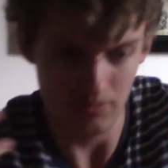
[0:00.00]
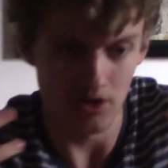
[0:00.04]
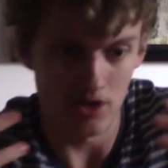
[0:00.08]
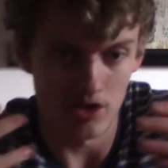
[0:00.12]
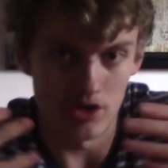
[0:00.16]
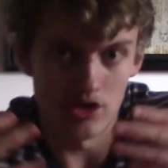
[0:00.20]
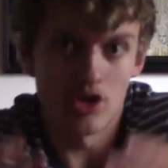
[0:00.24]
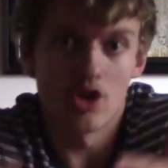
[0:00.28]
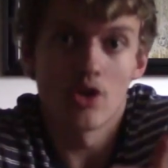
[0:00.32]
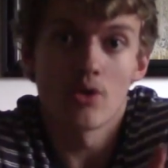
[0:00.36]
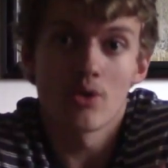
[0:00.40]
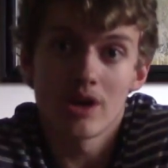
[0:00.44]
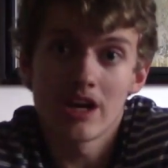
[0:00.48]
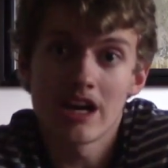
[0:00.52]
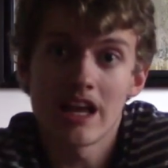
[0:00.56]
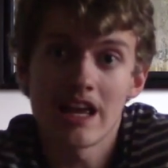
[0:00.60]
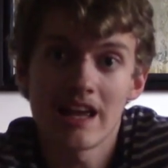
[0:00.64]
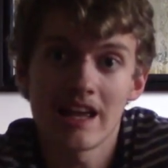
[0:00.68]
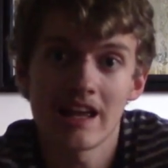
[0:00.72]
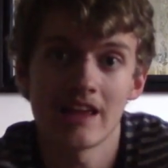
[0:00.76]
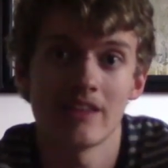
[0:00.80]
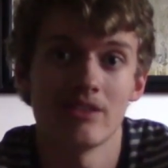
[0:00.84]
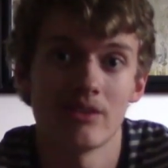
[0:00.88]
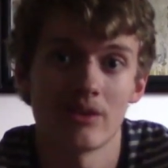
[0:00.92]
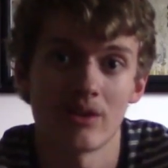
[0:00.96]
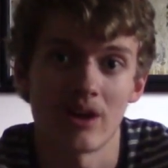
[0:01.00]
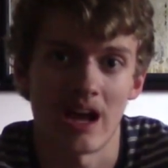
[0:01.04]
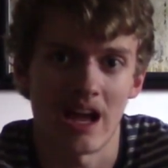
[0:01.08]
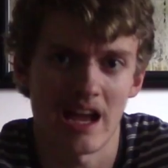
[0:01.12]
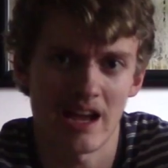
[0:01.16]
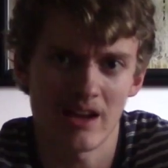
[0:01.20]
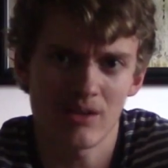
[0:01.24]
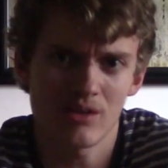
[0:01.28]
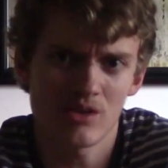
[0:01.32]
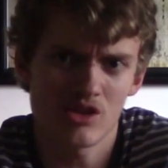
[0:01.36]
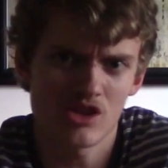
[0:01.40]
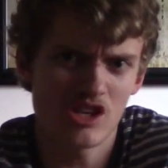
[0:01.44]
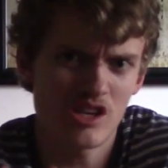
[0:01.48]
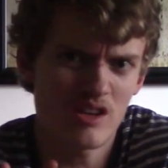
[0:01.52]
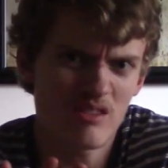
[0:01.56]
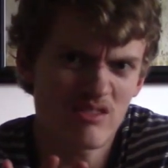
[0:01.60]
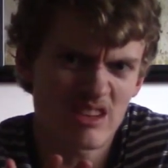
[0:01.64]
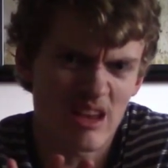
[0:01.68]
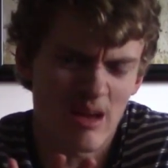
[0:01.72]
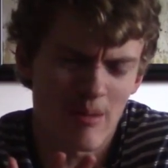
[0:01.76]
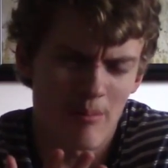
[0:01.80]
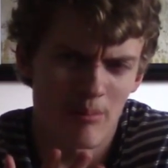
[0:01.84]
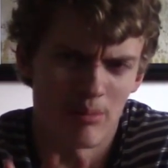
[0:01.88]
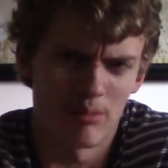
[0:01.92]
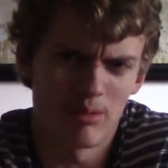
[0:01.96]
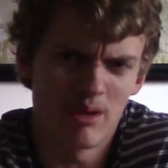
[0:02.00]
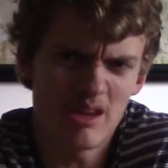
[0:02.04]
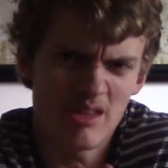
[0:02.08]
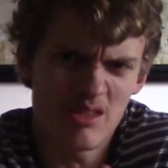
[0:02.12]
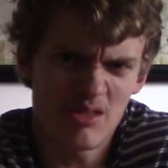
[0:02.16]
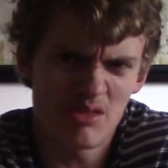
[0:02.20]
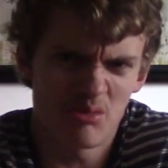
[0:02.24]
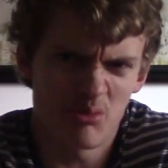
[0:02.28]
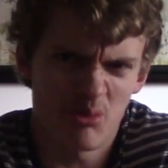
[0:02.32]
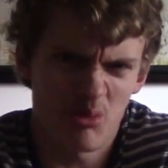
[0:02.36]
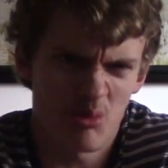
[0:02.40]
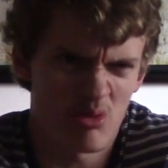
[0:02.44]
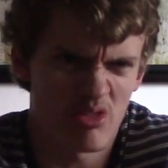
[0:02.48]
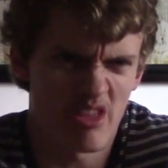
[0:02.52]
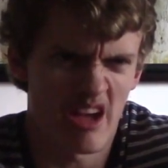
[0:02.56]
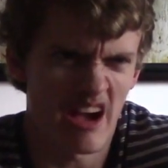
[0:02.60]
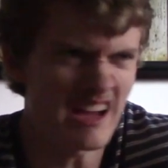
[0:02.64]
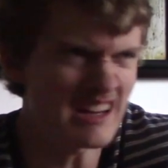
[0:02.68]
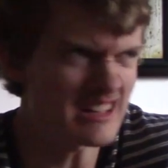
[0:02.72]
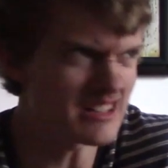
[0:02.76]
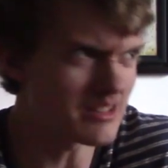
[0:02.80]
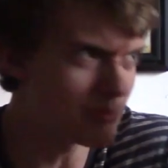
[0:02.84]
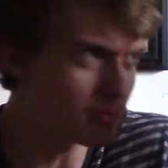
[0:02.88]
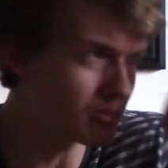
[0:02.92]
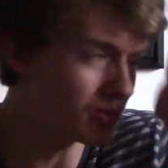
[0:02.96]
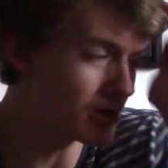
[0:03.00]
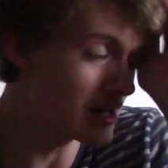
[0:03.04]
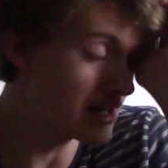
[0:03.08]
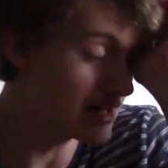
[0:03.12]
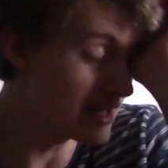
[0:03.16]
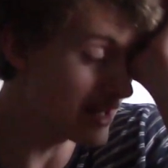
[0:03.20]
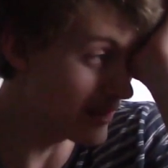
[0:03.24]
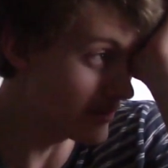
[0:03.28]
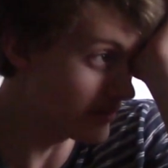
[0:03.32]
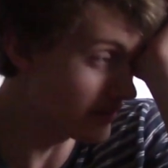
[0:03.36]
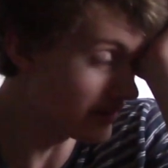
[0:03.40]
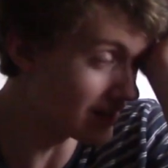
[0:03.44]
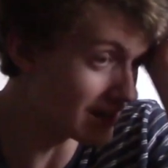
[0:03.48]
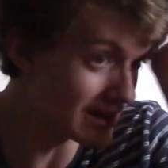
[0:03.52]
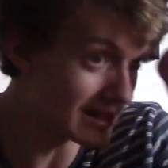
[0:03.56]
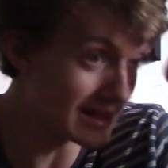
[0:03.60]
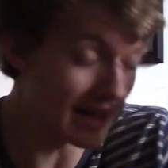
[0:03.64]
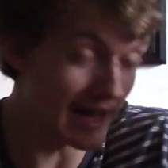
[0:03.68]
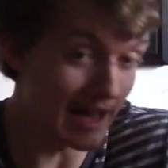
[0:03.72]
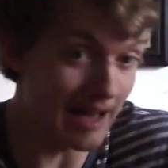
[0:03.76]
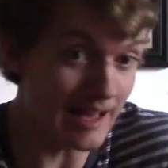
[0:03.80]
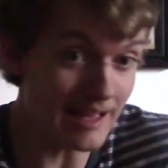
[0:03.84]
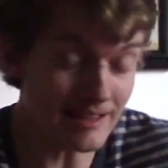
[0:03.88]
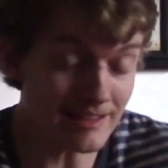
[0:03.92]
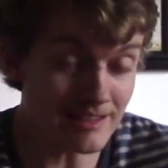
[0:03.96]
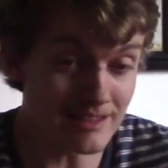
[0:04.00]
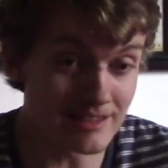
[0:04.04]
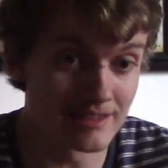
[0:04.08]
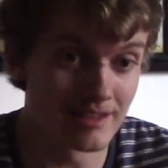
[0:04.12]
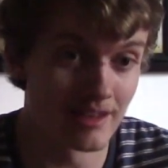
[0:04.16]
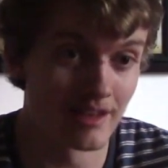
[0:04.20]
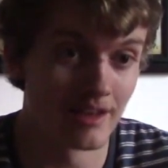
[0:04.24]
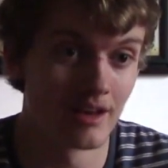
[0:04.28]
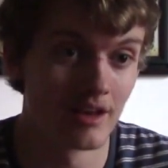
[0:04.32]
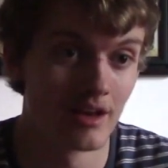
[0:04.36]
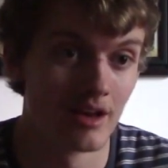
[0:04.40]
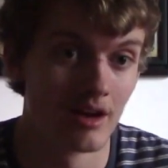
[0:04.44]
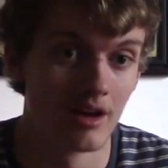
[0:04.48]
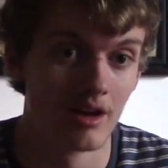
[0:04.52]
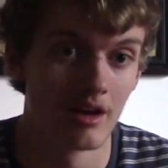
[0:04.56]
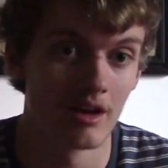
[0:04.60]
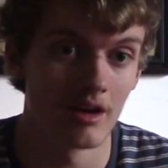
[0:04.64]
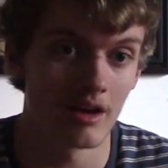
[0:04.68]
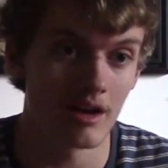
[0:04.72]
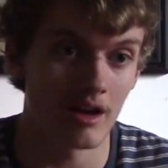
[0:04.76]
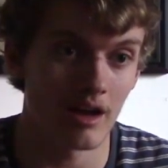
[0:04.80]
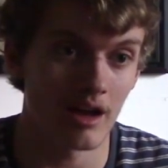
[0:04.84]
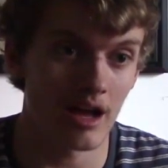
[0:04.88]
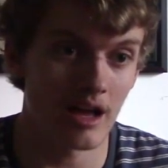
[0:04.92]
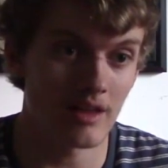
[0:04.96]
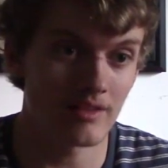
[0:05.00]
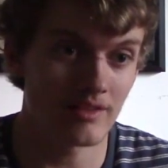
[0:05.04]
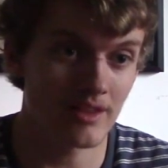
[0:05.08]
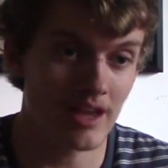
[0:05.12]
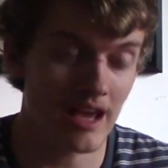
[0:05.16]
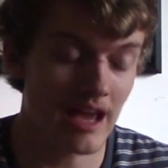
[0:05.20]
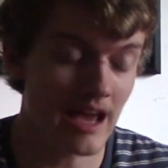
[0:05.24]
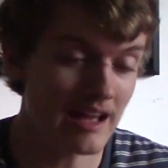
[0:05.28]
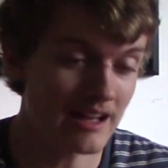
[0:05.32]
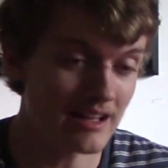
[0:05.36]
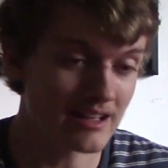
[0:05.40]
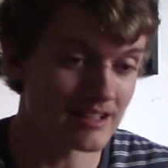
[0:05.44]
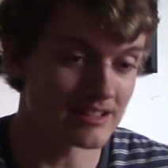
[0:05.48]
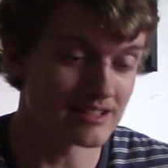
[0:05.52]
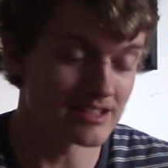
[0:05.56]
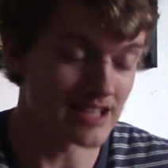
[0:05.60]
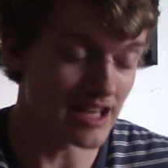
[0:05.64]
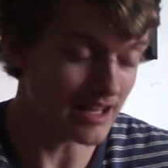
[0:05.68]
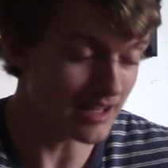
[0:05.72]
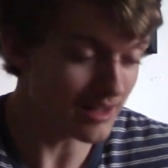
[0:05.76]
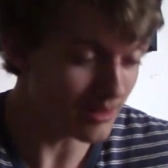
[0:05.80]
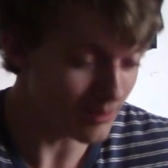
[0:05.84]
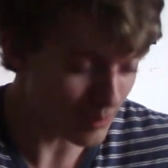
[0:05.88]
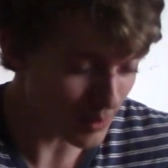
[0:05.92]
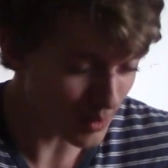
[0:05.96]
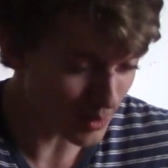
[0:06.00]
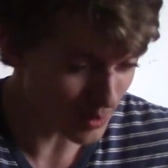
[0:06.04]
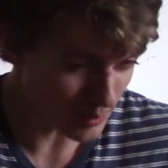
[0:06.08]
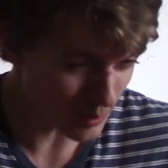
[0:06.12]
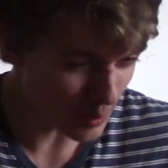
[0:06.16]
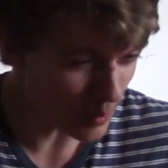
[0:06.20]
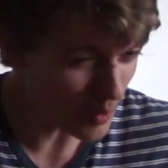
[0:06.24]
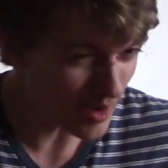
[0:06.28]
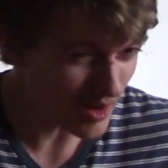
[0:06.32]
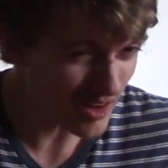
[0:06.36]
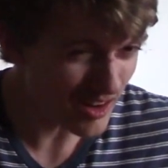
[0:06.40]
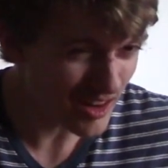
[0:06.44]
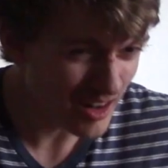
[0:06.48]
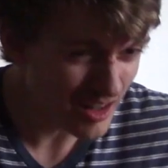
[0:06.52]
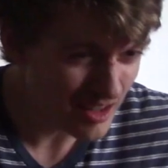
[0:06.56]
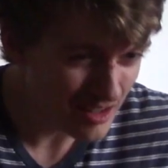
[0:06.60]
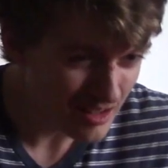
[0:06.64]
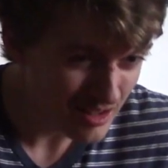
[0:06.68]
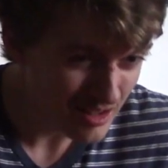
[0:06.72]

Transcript: urinate in their handkerchiefs and breathe through that to break down the gas? And they had a second world war?